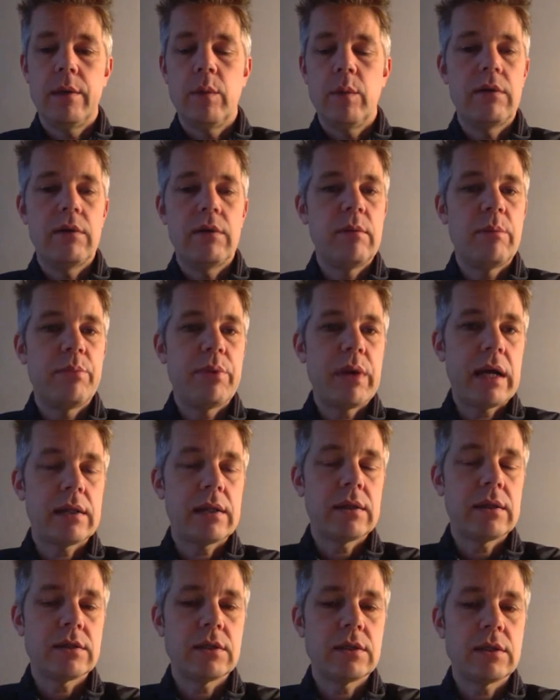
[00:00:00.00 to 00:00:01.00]
one of the
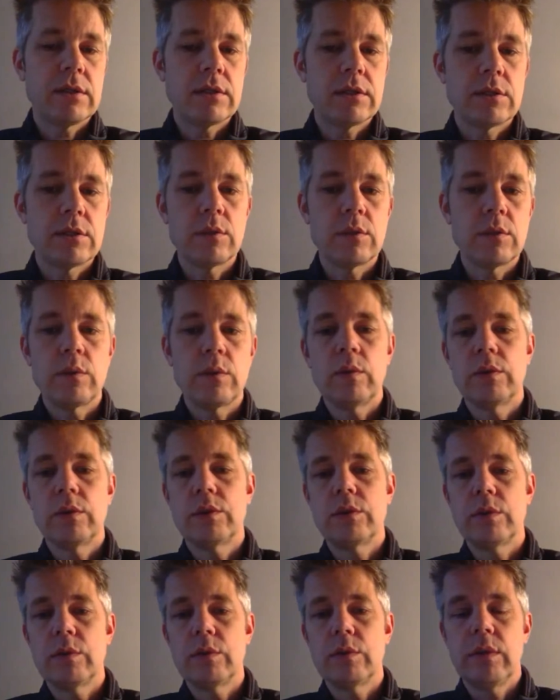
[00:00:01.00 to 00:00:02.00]
practices
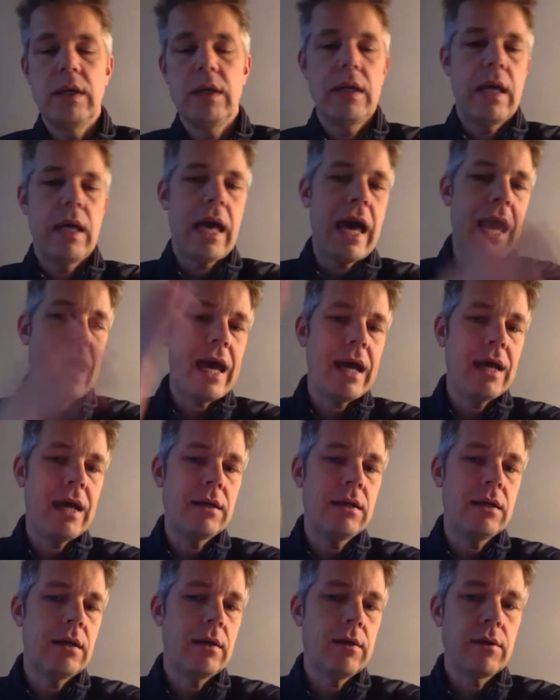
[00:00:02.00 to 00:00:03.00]
to
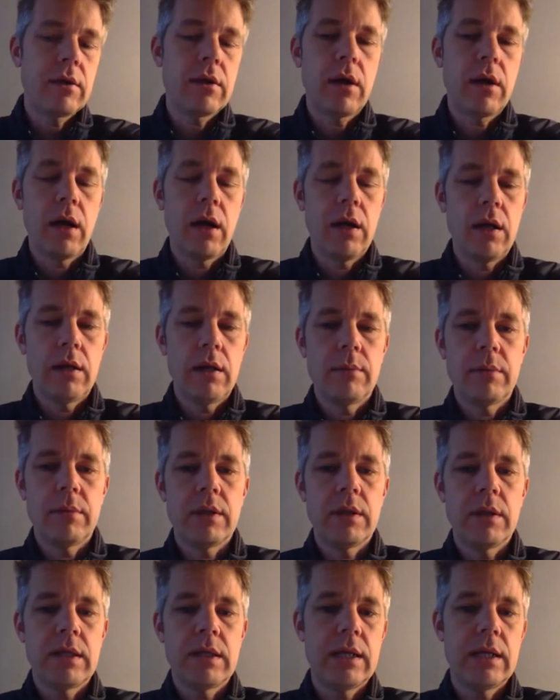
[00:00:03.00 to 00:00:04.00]
add another
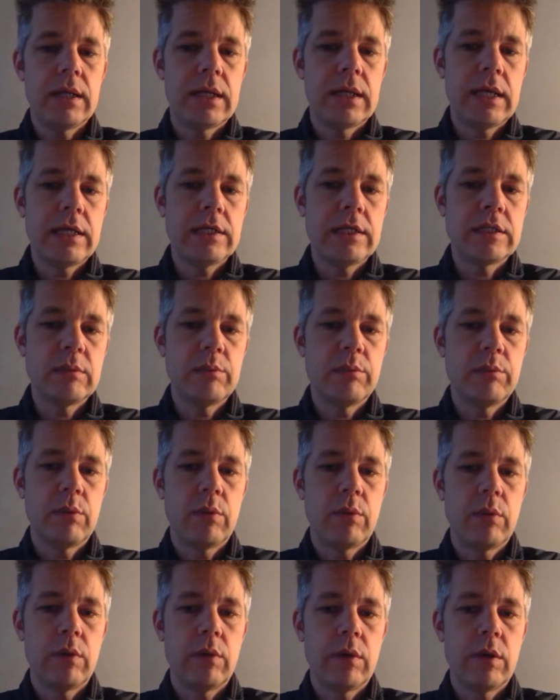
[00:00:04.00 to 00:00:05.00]
column on a delegation
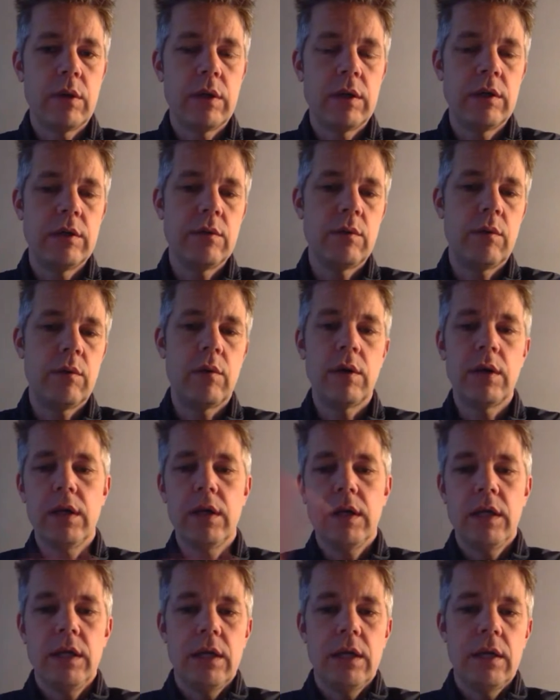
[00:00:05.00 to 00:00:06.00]
board,
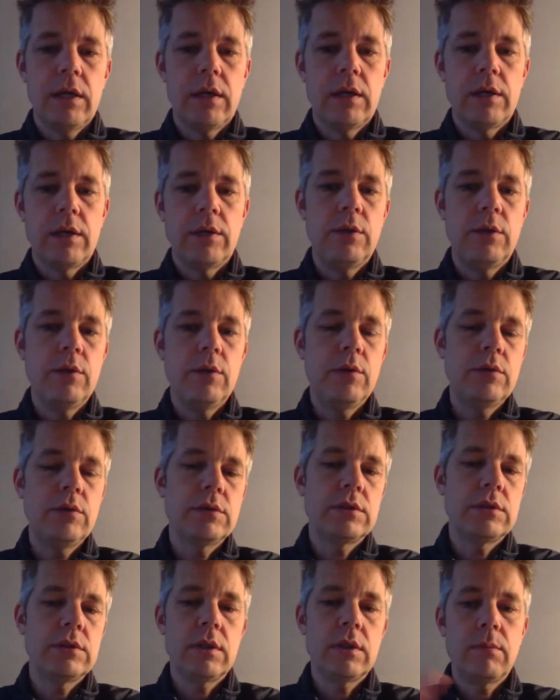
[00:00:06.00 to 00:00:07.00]
or
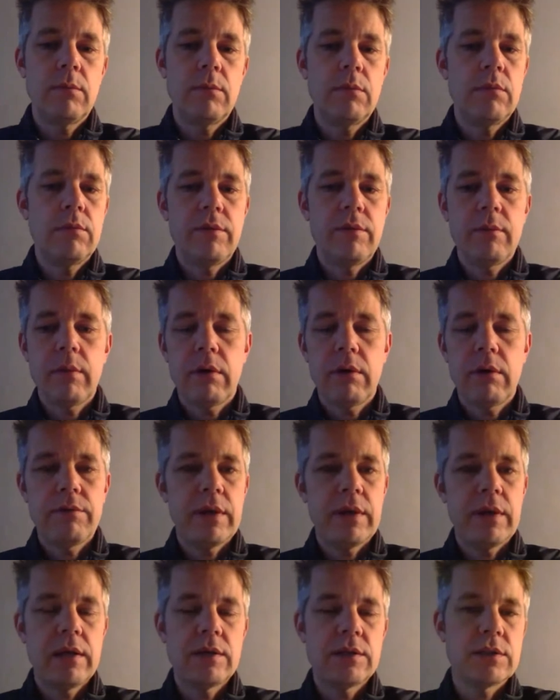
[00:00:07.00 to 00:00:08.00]
use the Moving
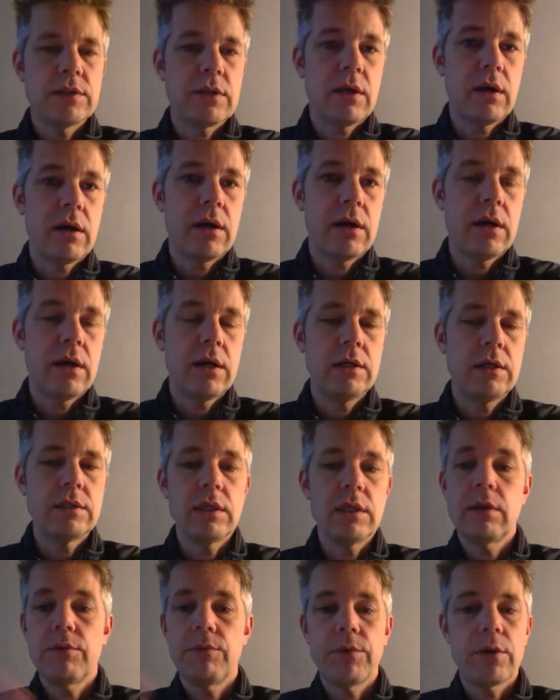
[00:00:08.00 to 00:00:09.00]
Motivators
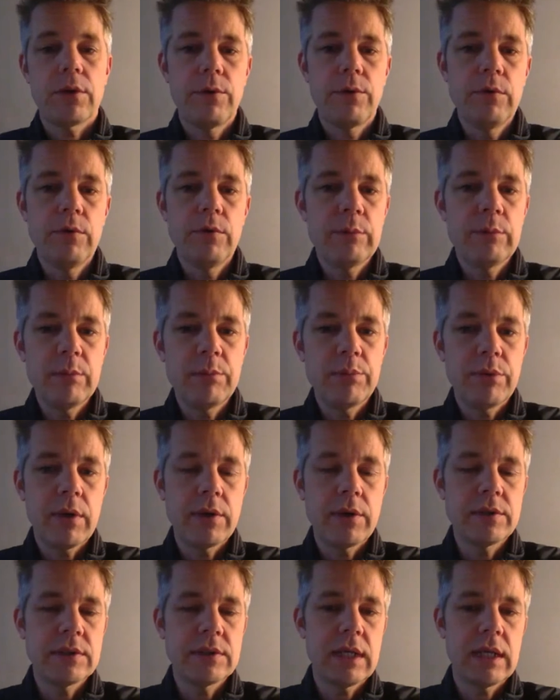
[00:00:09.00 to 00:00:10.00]
cards in a recruitment
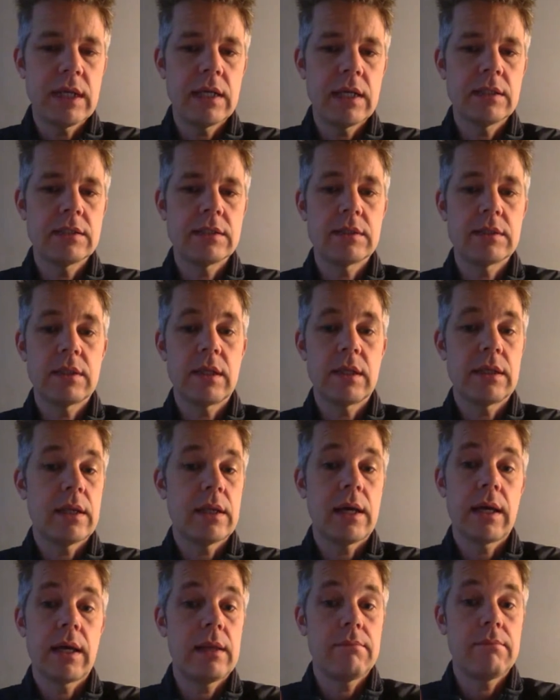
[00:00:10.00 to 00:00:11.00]
process
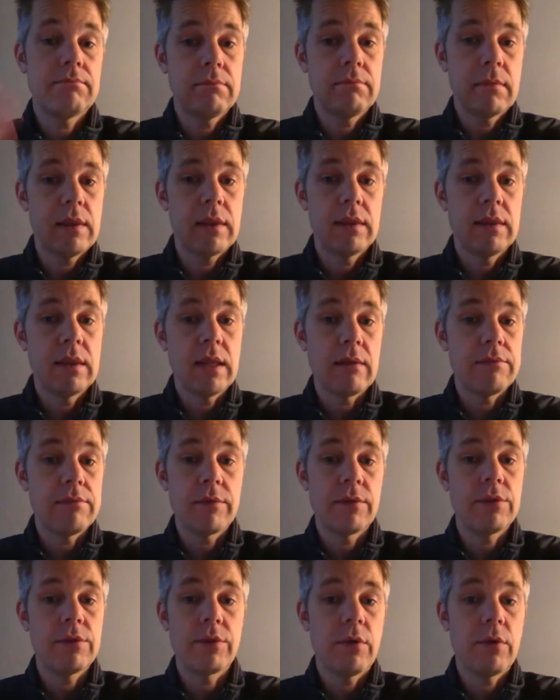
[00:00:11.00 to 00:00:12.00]
that I
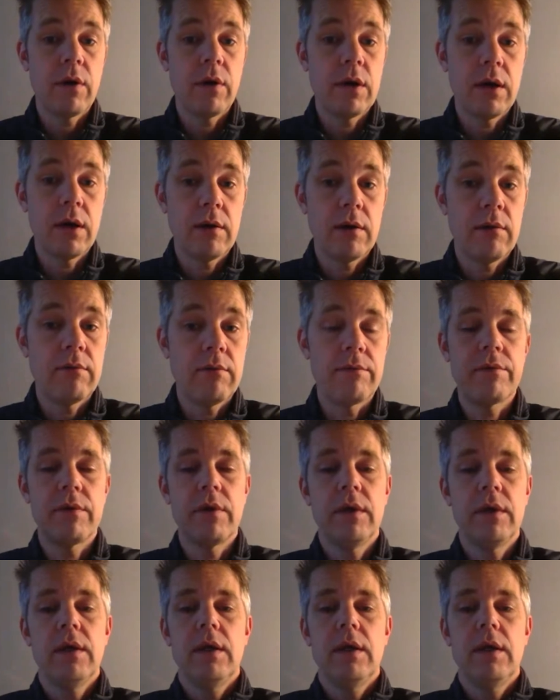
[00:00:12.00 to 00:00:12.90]
never thought of,